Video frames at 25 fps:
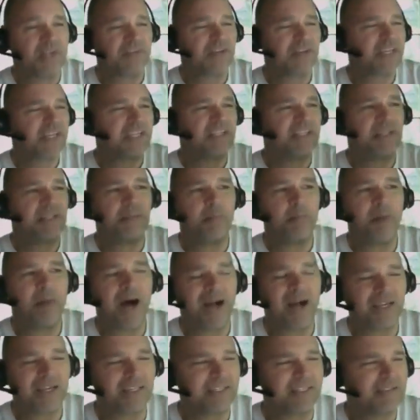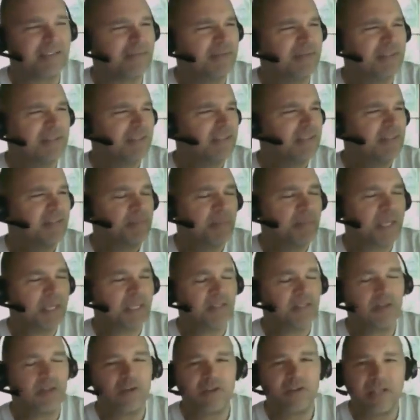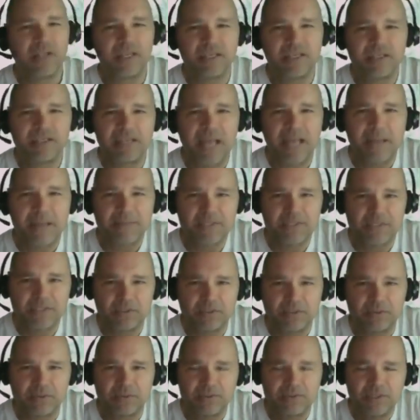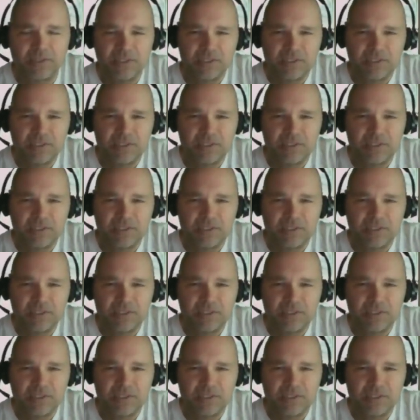If I can then mock it and make it look like an absolute,